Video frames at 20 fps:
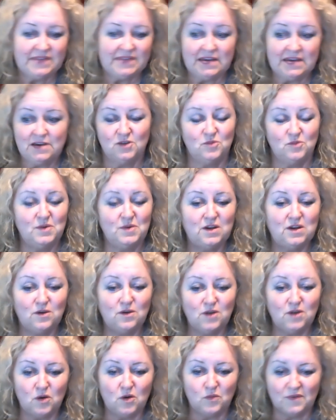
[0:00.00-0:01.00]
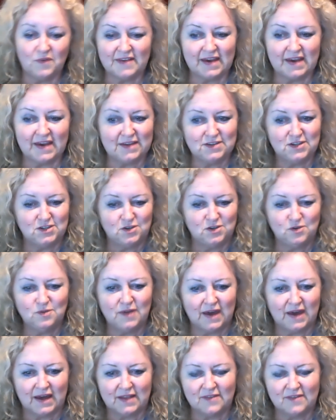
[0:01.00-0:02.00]
you know, we don't always get to do
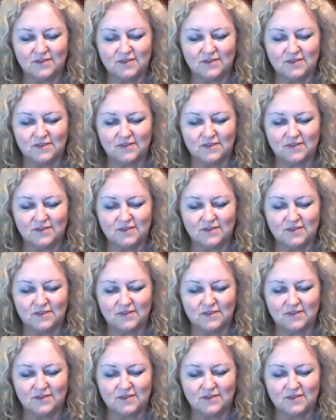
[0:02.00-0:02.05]
that.